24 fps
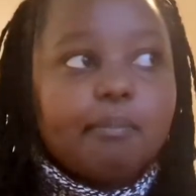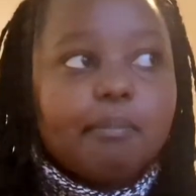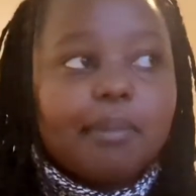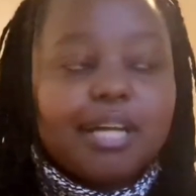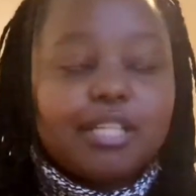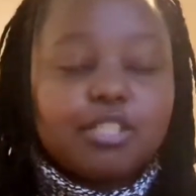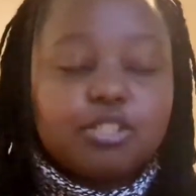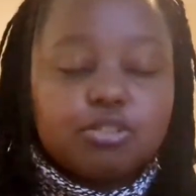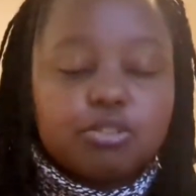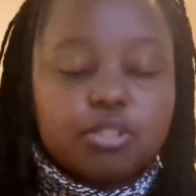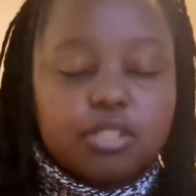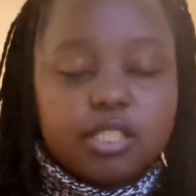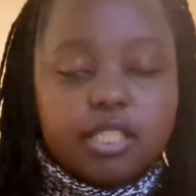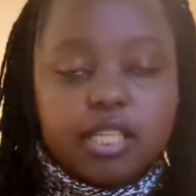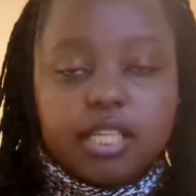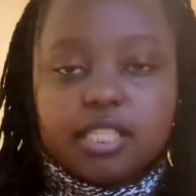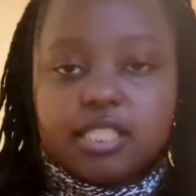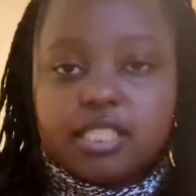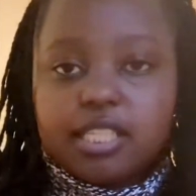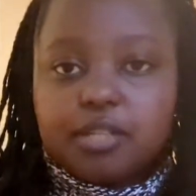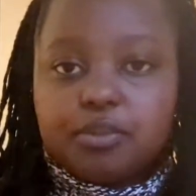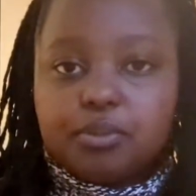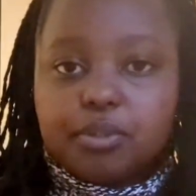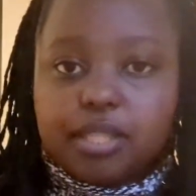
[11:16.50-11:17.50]

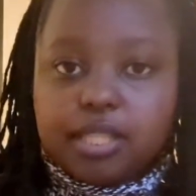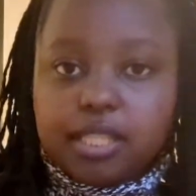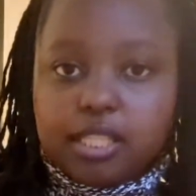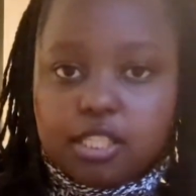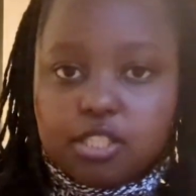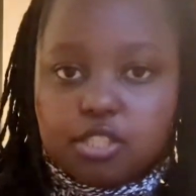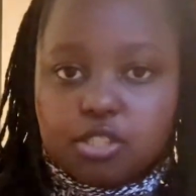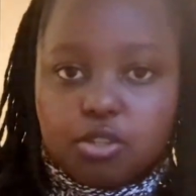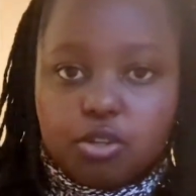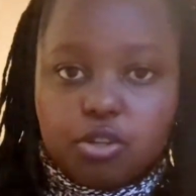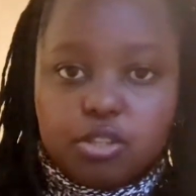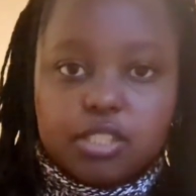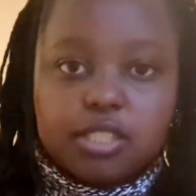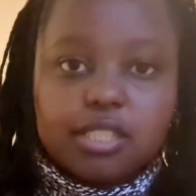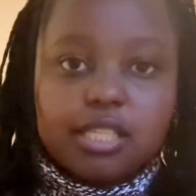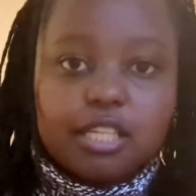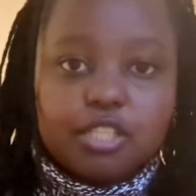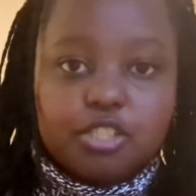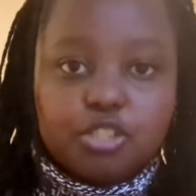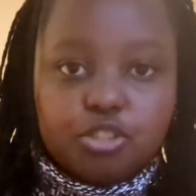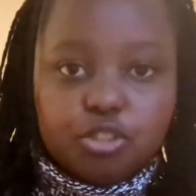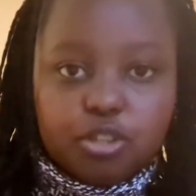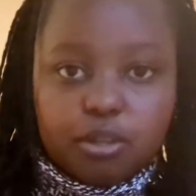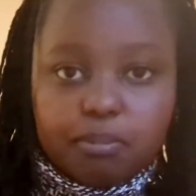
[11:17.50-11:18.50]
associated with this course
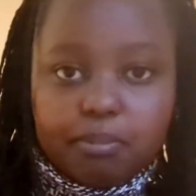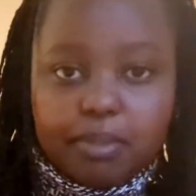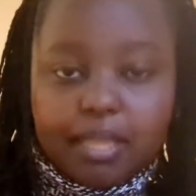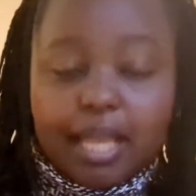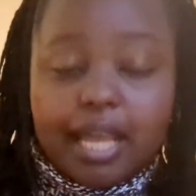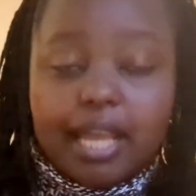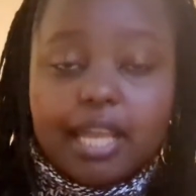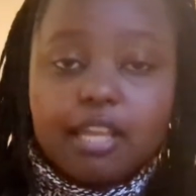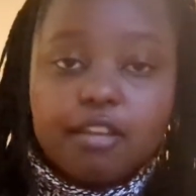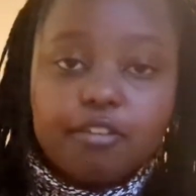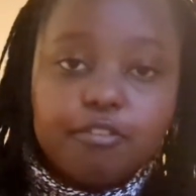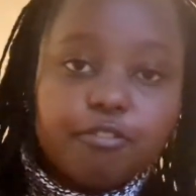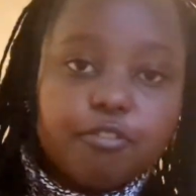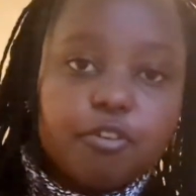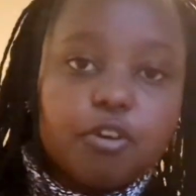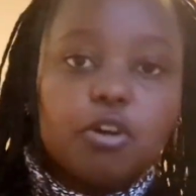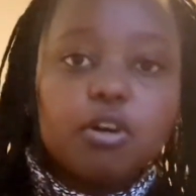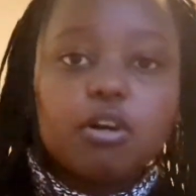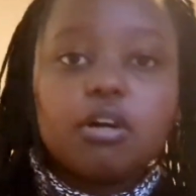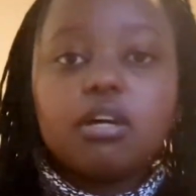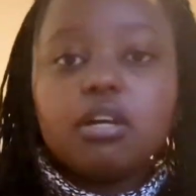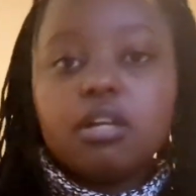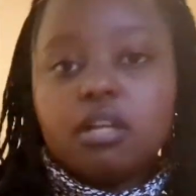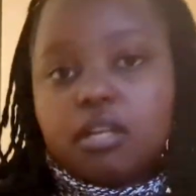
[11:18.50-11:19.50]
that you're applying
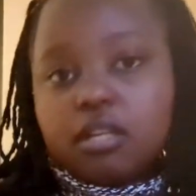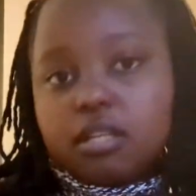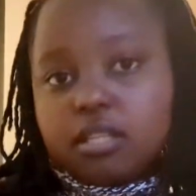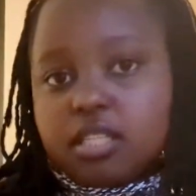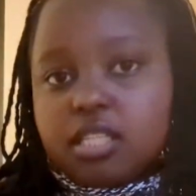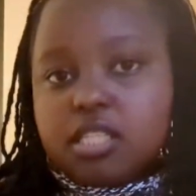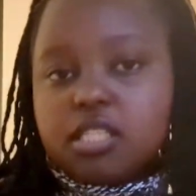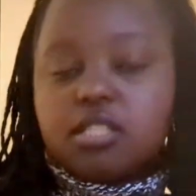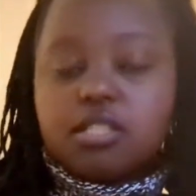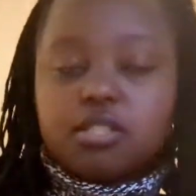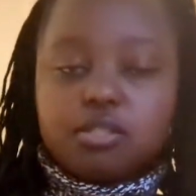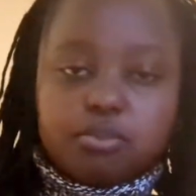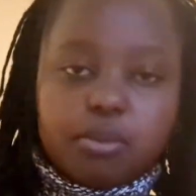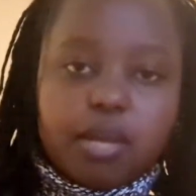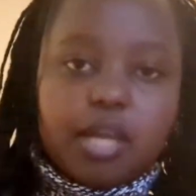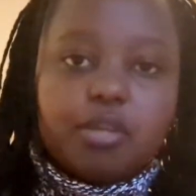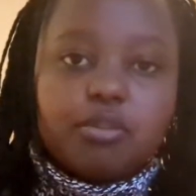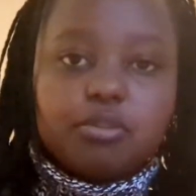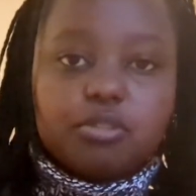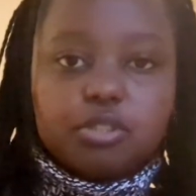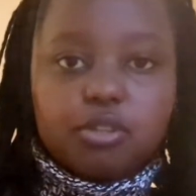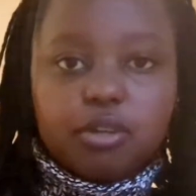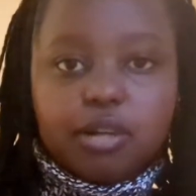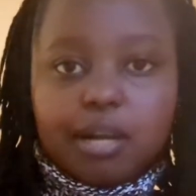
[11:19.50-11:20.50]
for, this is where
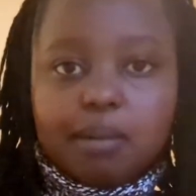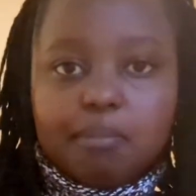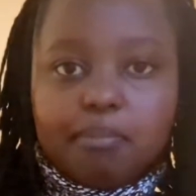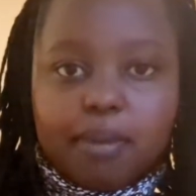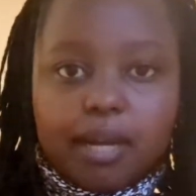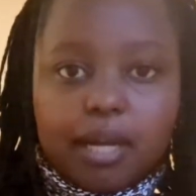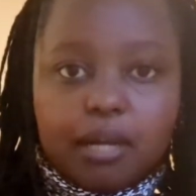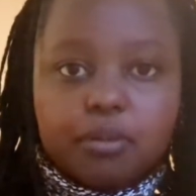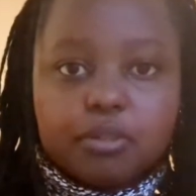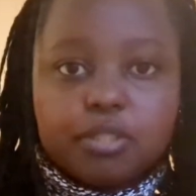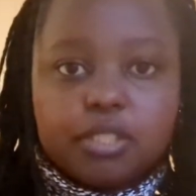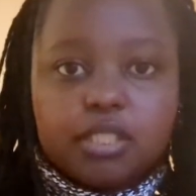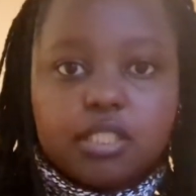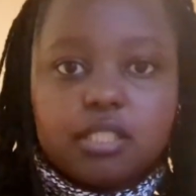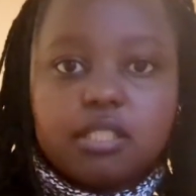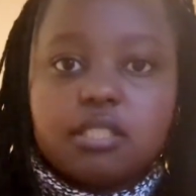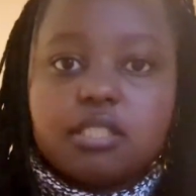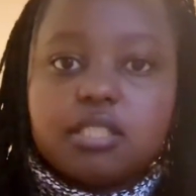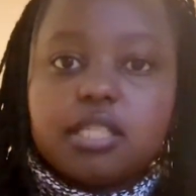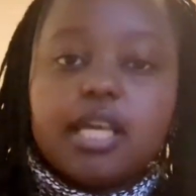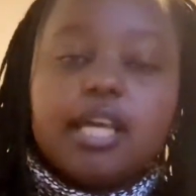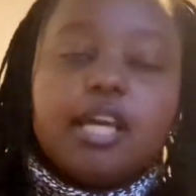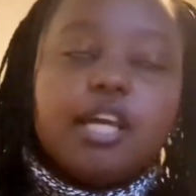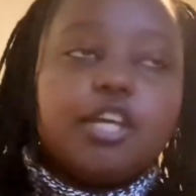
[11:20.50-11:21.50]
you talk about
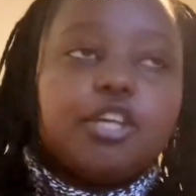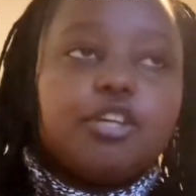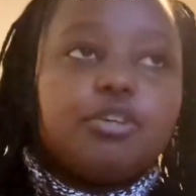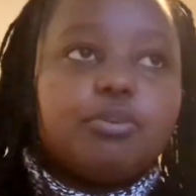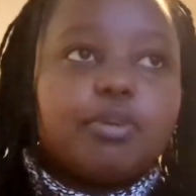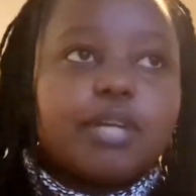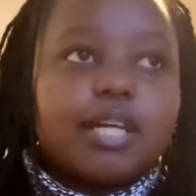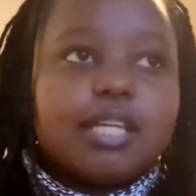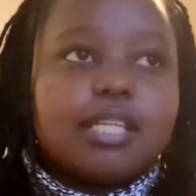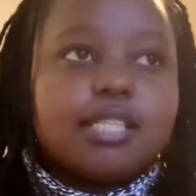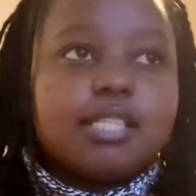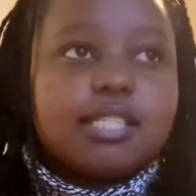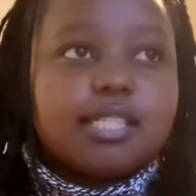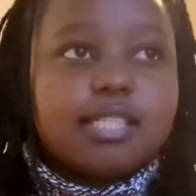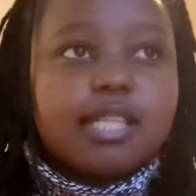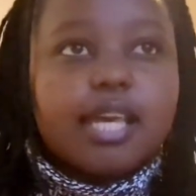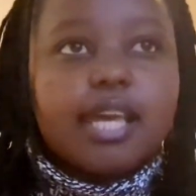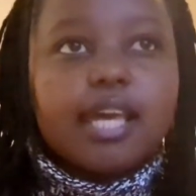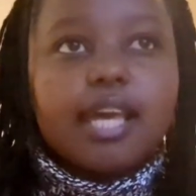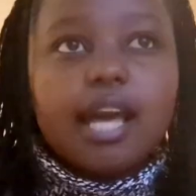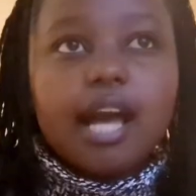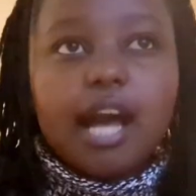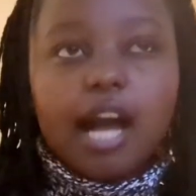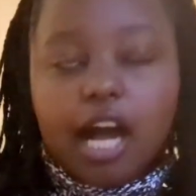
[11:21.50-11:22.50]
it. You can
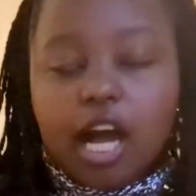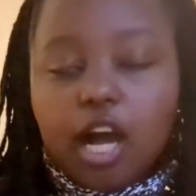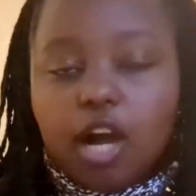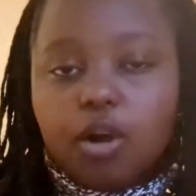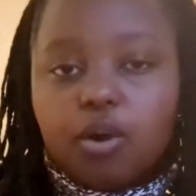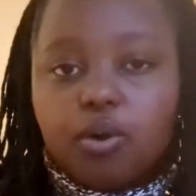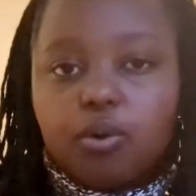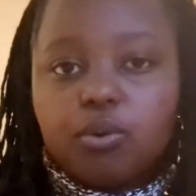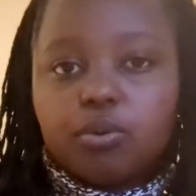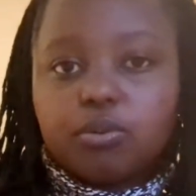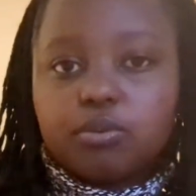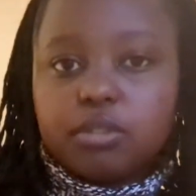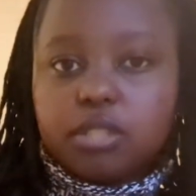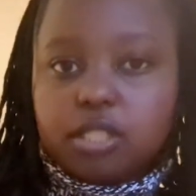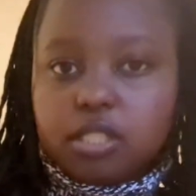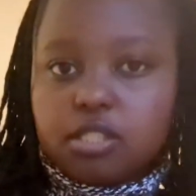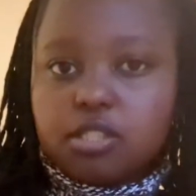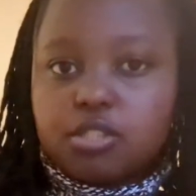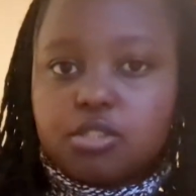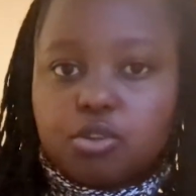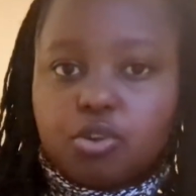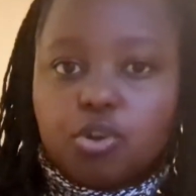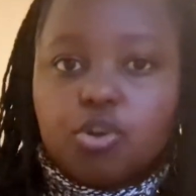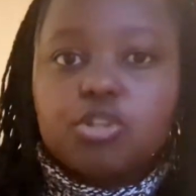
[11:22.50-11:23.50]
say how
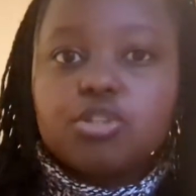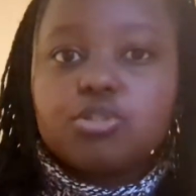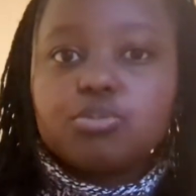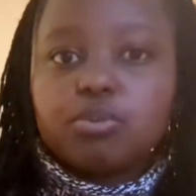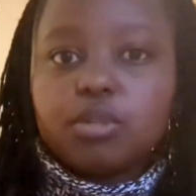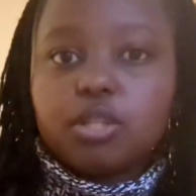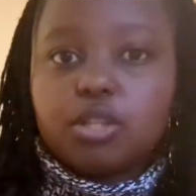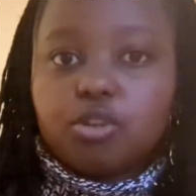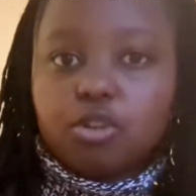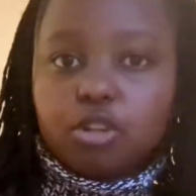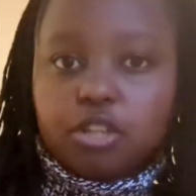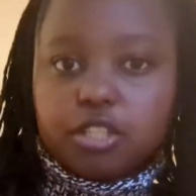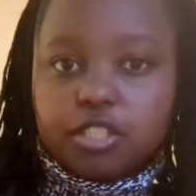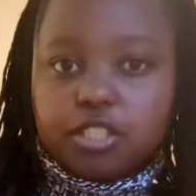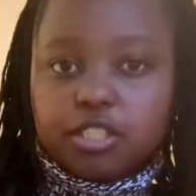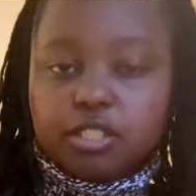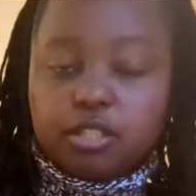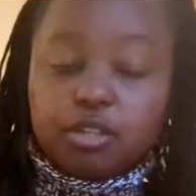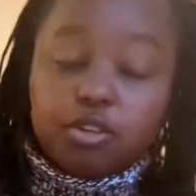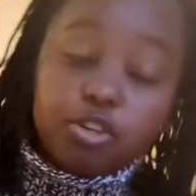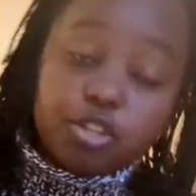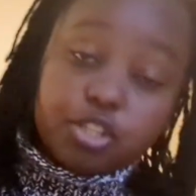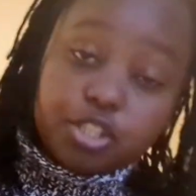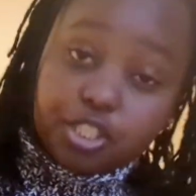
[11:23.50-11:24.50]
this course will
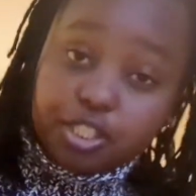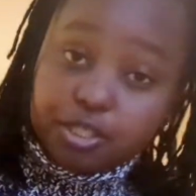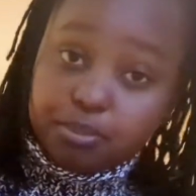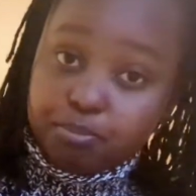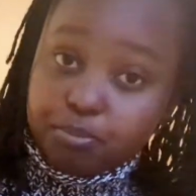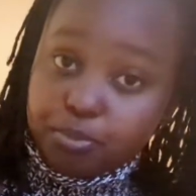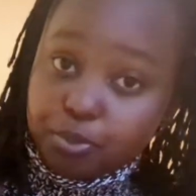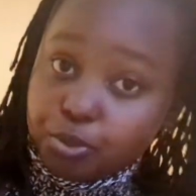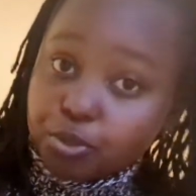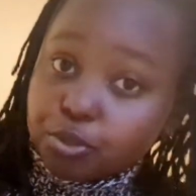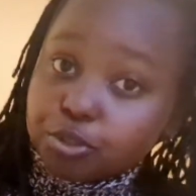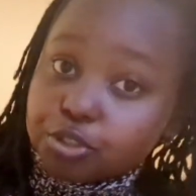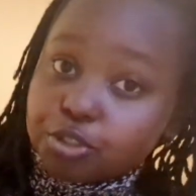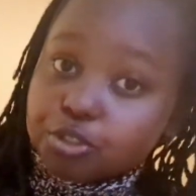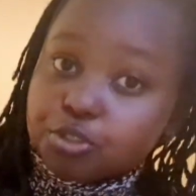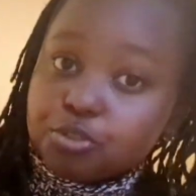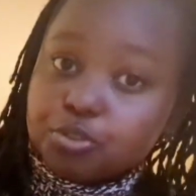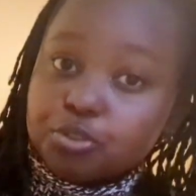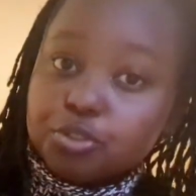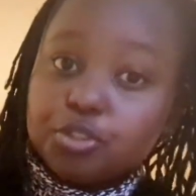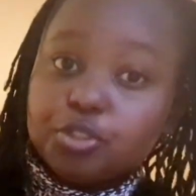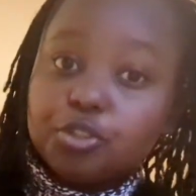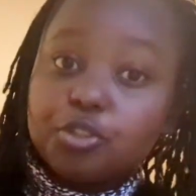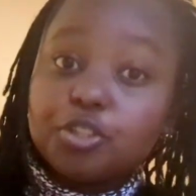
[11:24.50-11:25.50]
contribute
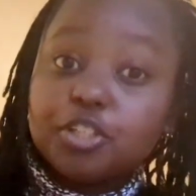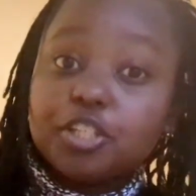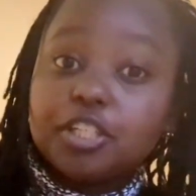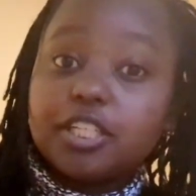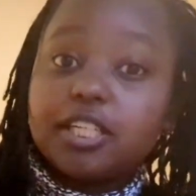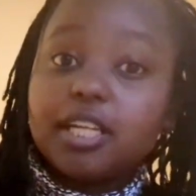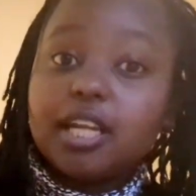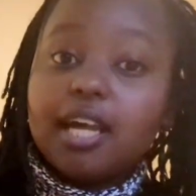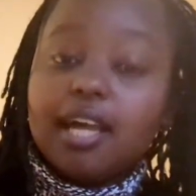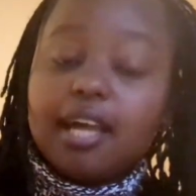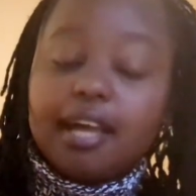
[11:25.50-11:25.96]
to your